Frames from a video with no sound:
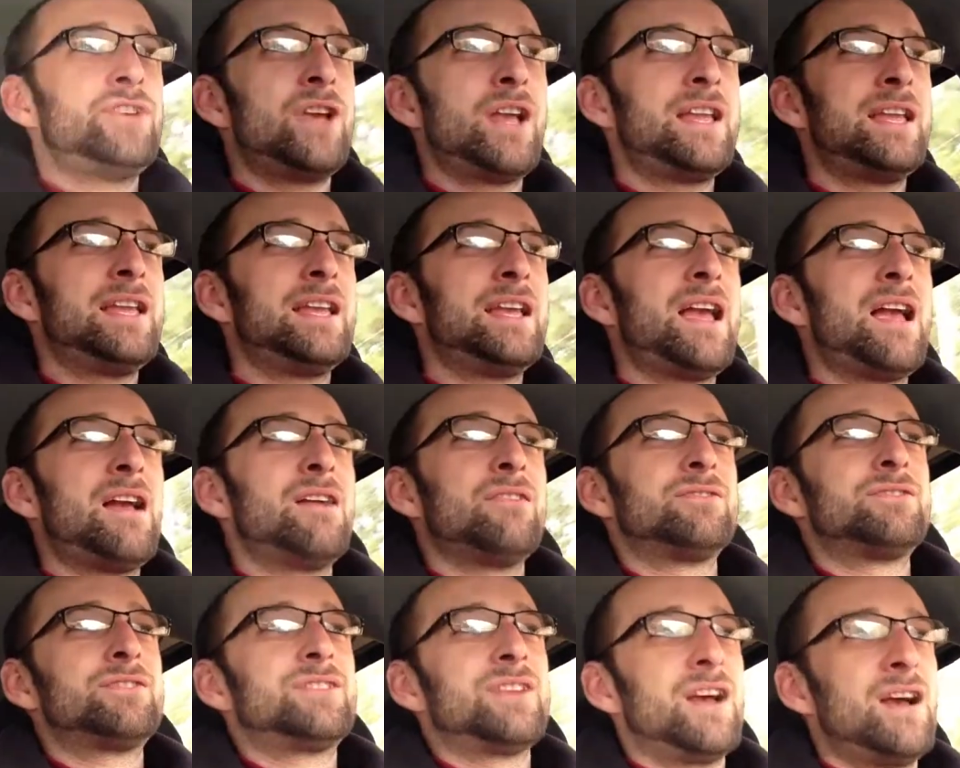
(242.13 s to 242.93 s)
checking
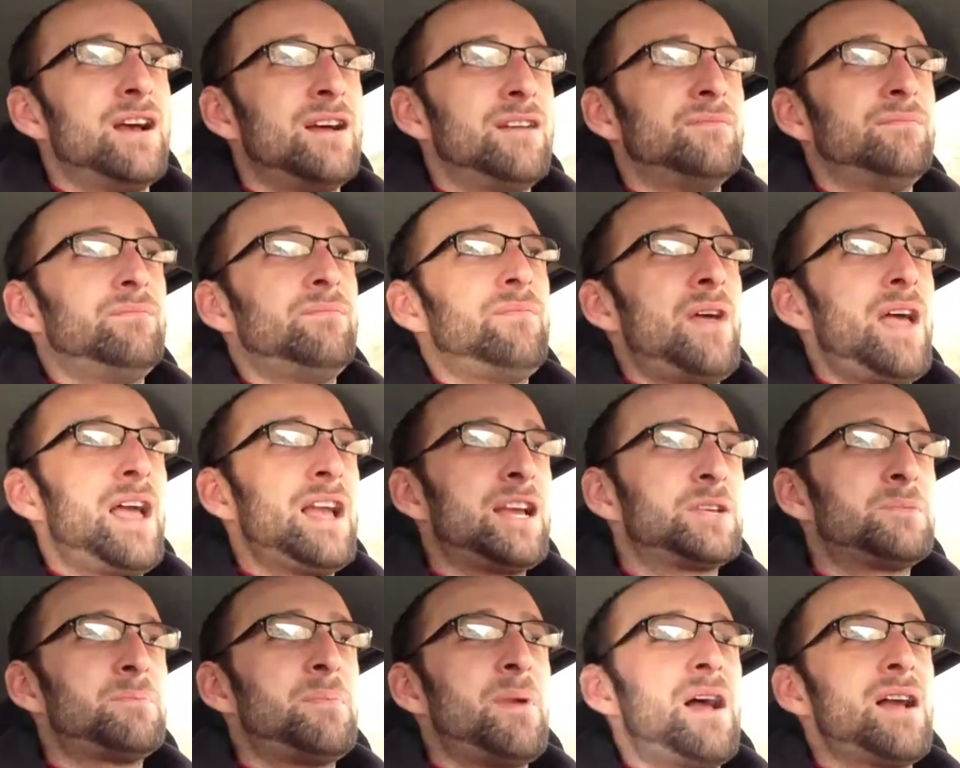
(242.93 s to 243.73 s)
out
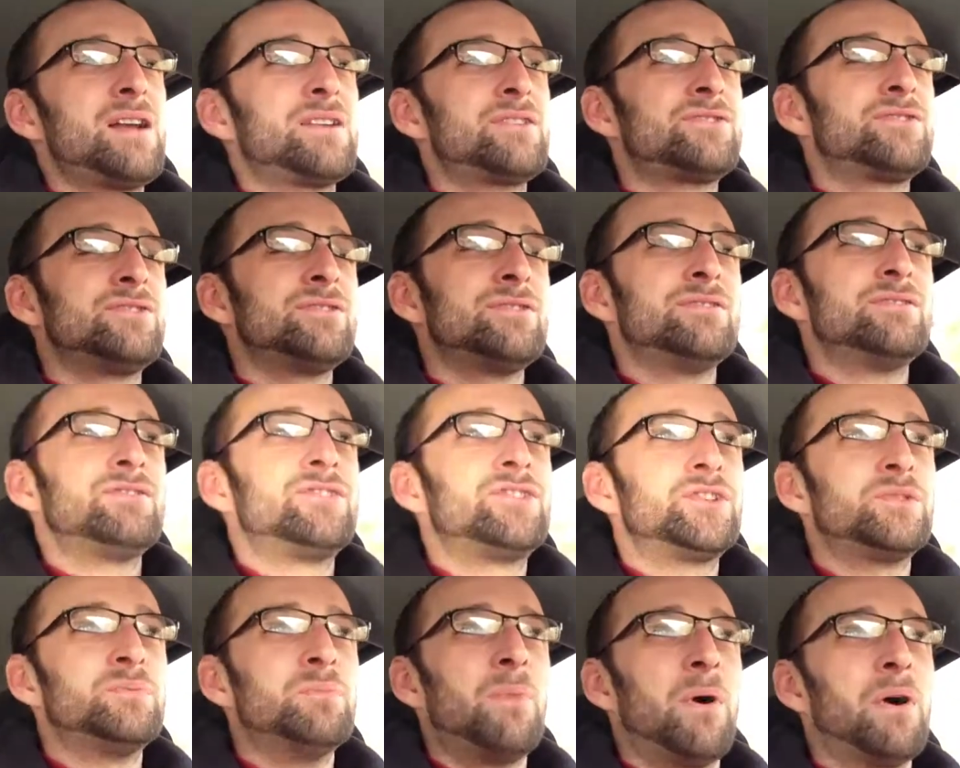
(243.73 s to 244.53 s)
Xbox
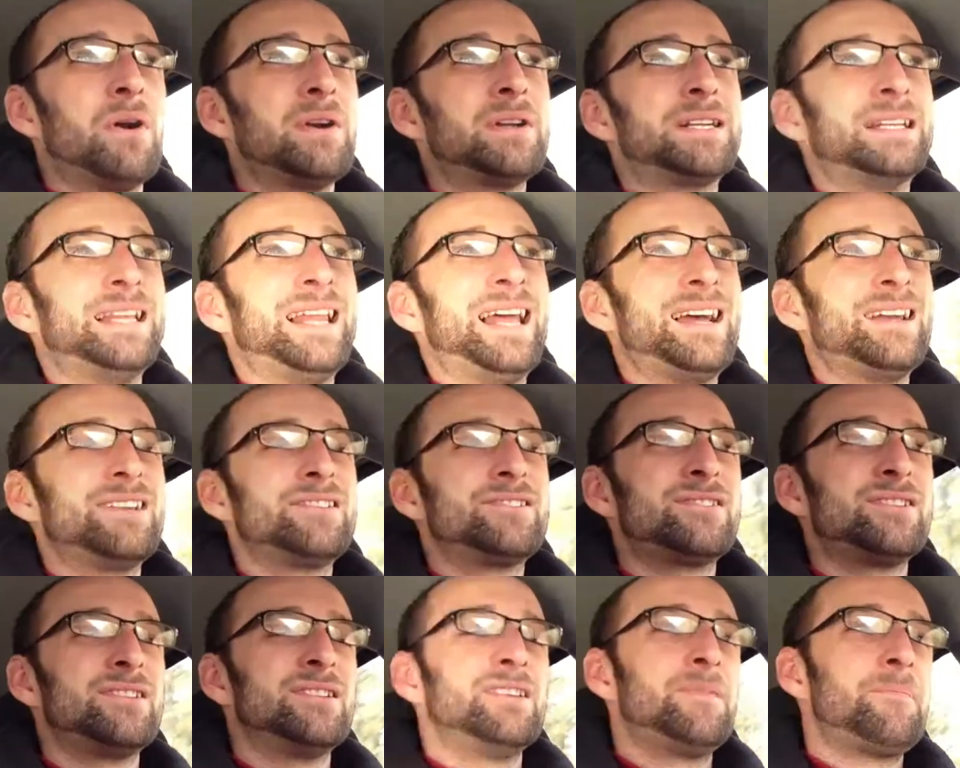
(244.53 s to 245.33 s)
Smart
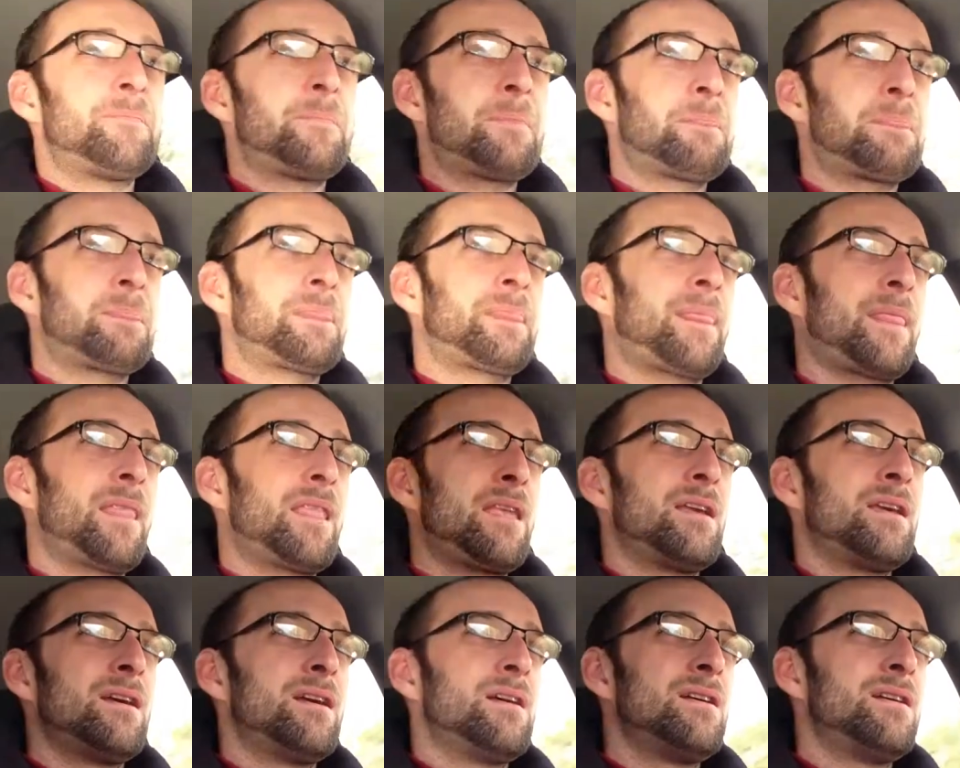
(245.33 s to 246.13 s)
Glass
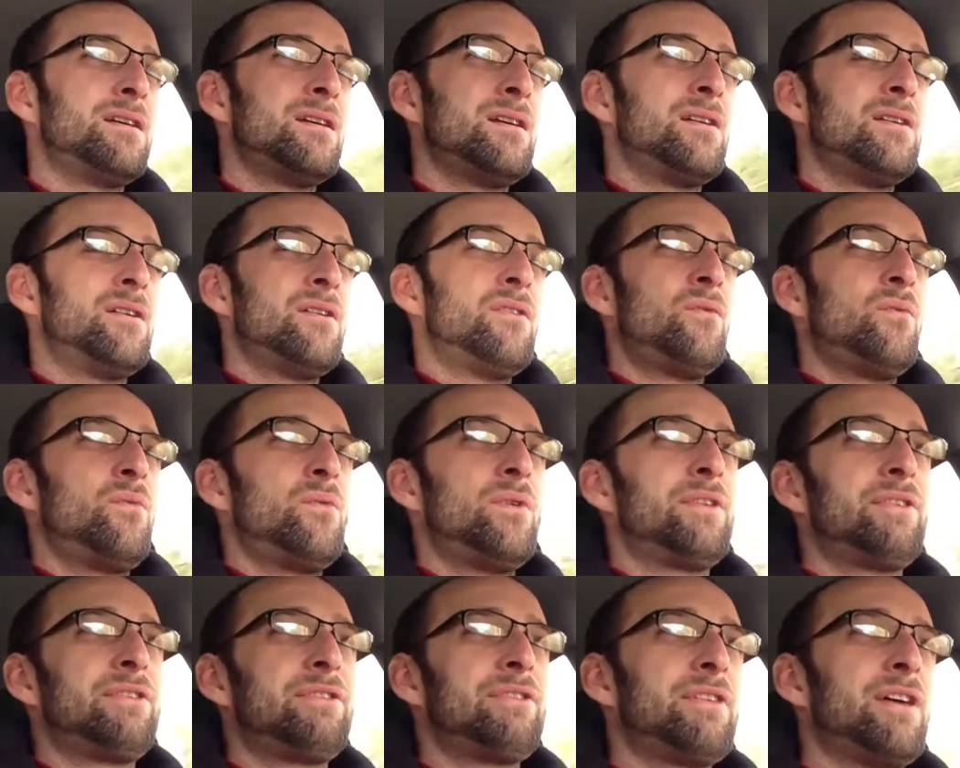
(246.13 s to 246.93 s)

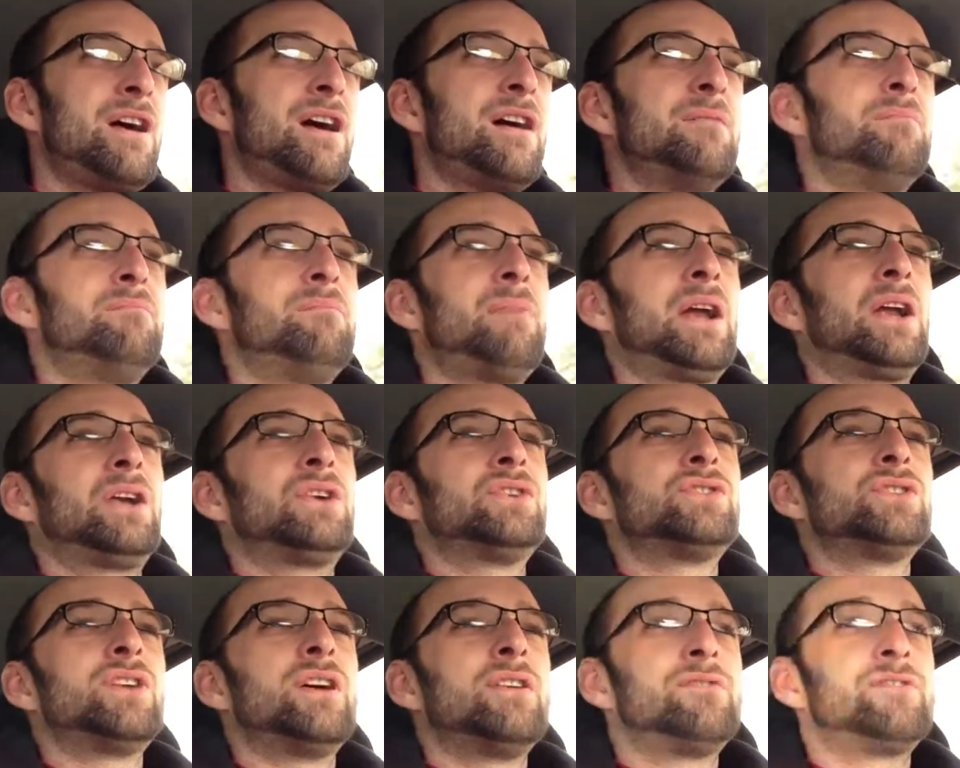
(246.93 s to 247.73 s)
with
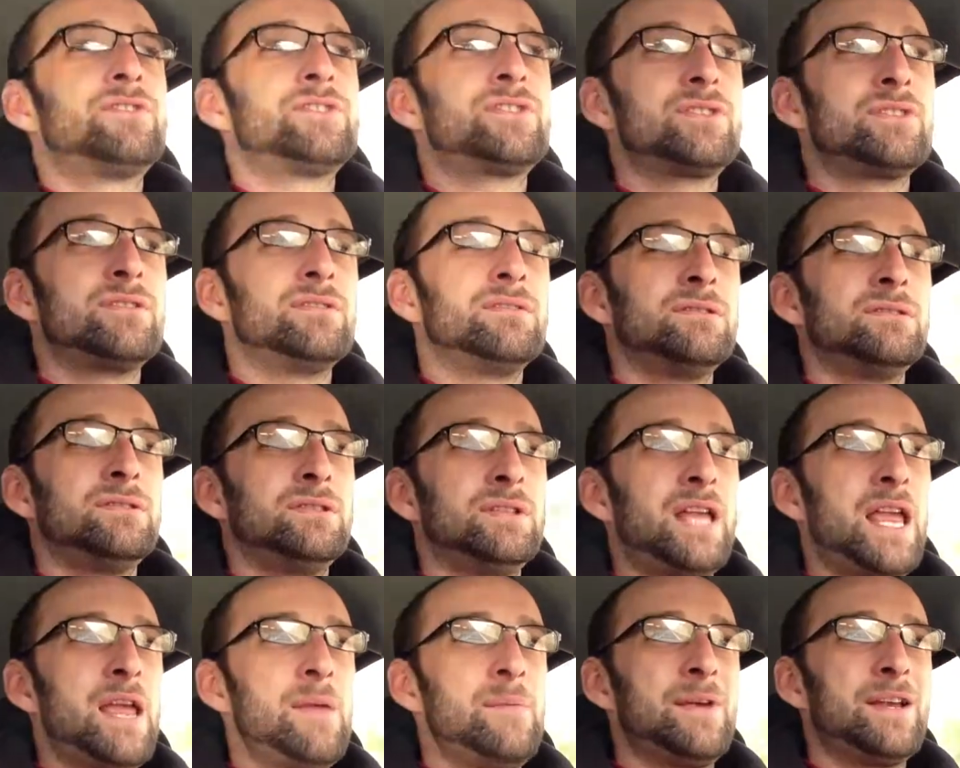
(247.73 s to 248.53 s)
Microsoft's
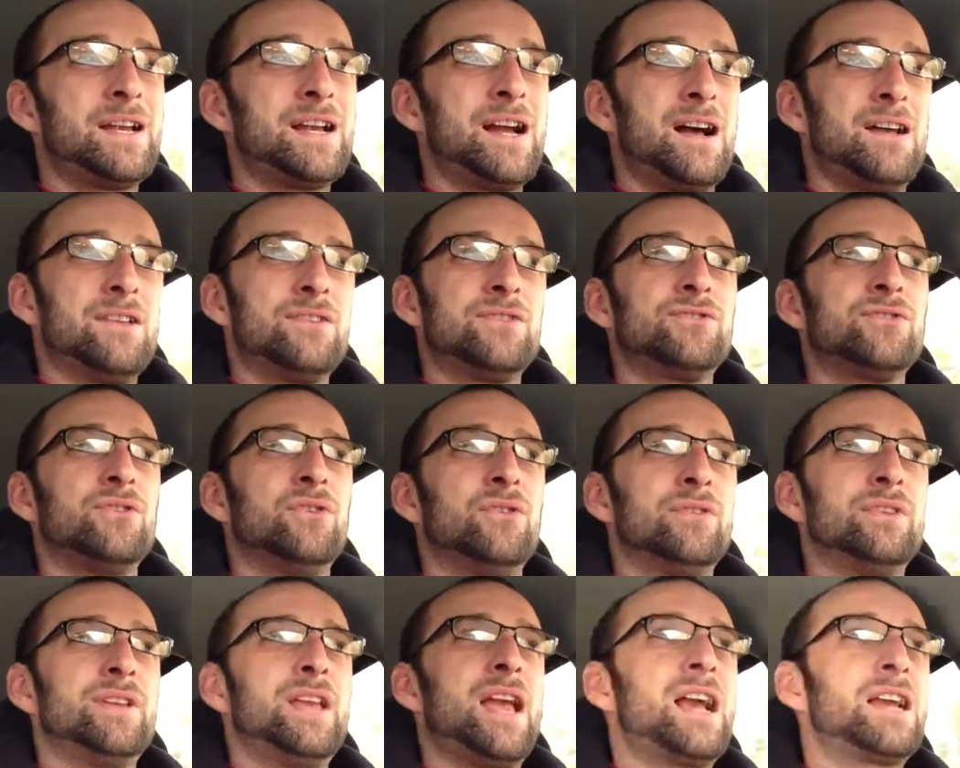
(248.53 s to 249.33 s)
gaming
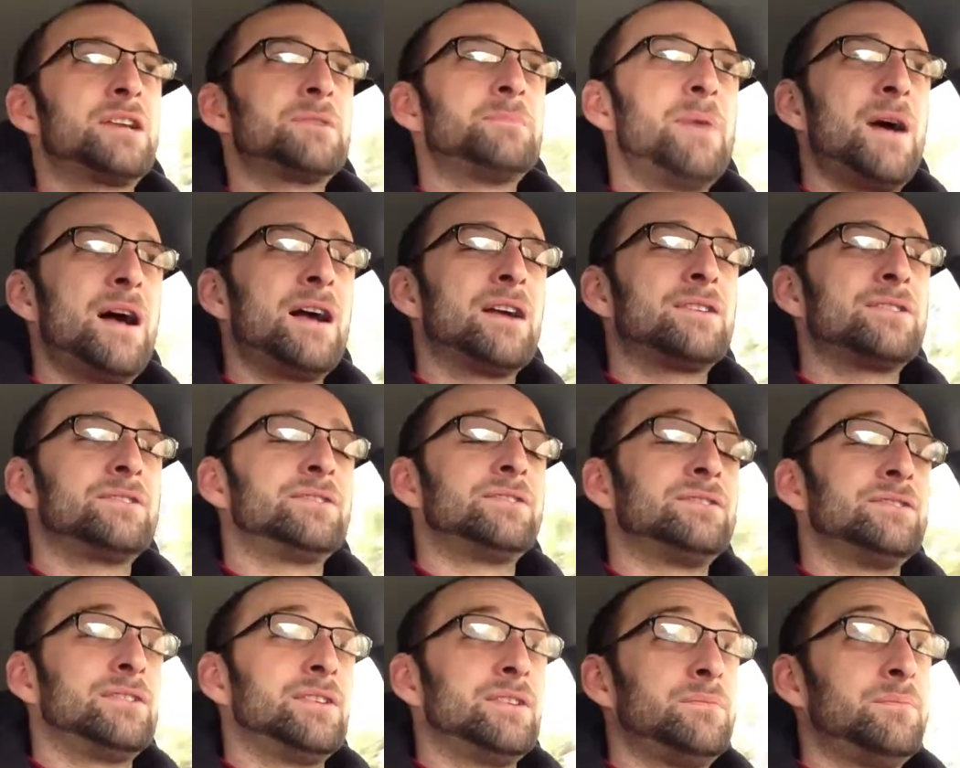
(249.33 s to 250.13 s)
console, the
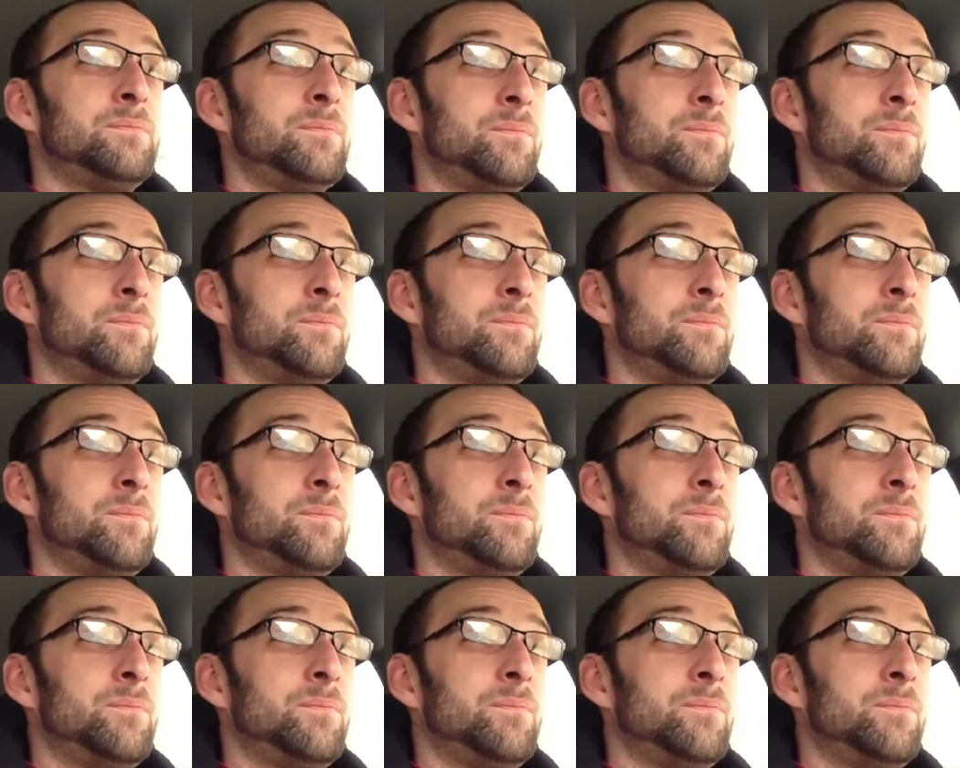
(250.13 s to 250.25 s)
Xbox.